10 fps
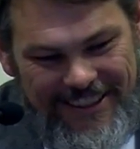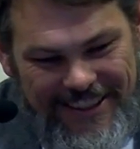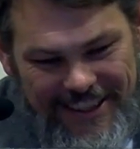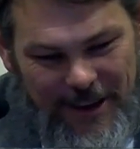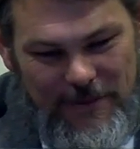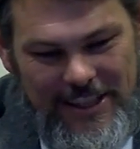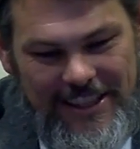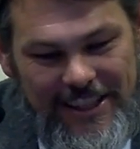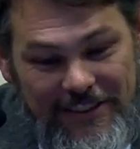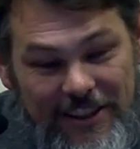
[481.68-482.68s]
I must
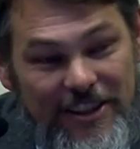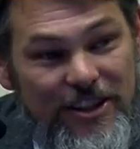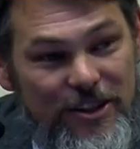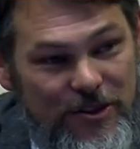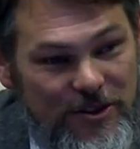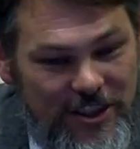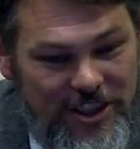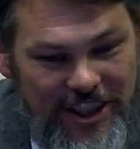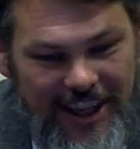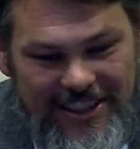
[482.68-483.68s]
leave it to you to
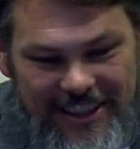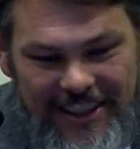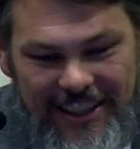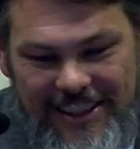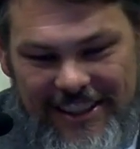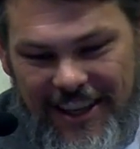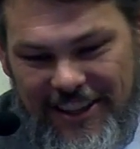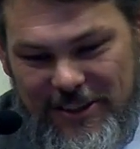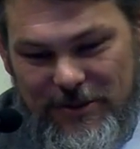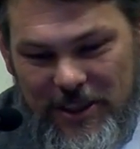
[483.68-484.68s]
judge the
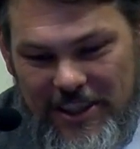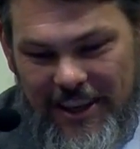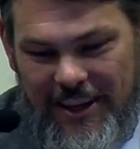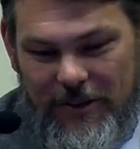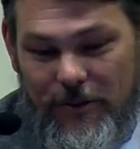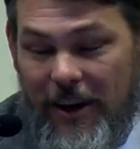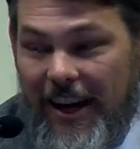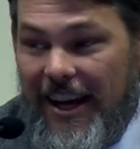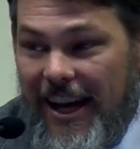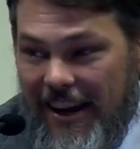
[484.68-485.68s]
extent to which what
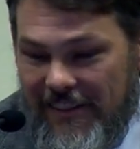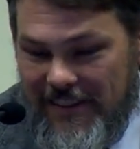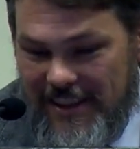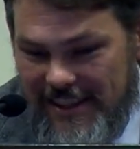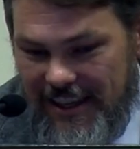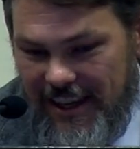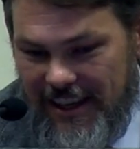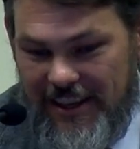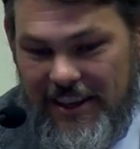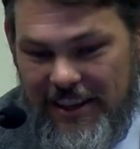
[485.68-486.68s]
I have to
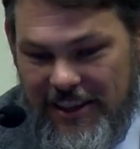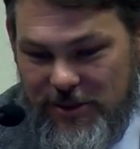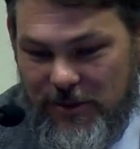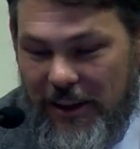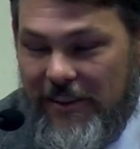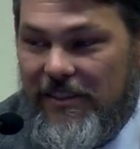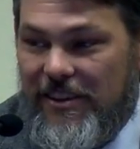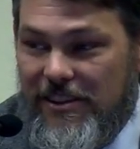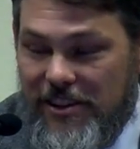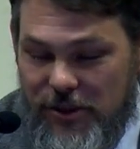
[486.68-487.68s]
say is
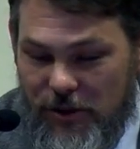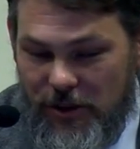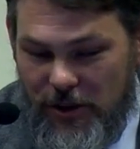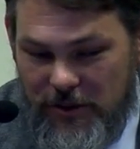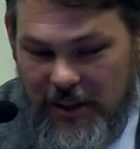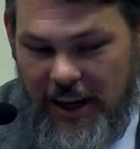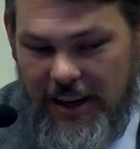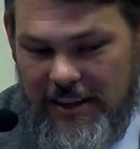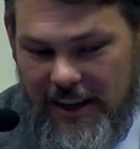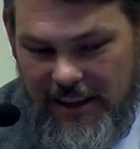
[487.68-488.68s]
relevant to your own
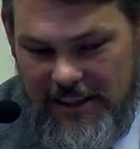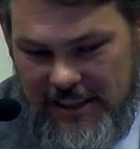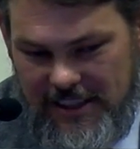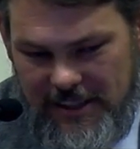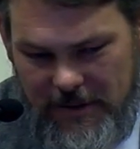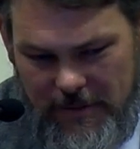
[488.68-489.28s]
contexts.